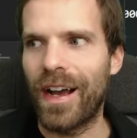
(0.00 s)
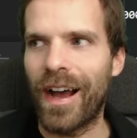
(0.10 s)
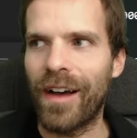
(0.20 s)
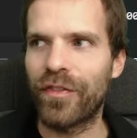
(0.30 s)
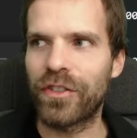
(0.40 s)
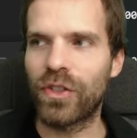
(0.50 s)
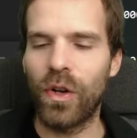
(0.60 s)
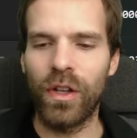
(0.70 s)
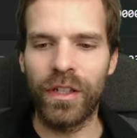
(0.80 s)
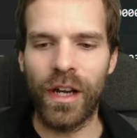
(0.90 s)
half a
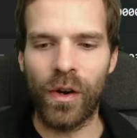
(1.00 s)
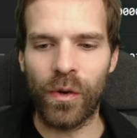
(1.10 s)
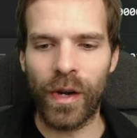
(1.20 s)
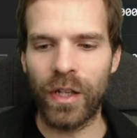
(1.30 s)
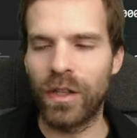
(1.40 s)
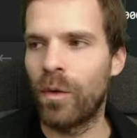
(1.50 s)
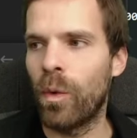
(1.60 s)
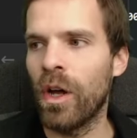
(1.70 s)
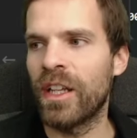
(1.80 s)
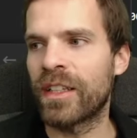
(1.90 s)
sol in our regular
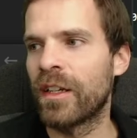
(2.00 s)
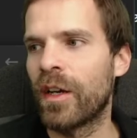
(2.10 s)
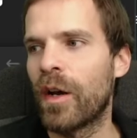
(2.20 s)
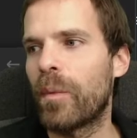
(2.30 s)
wallet,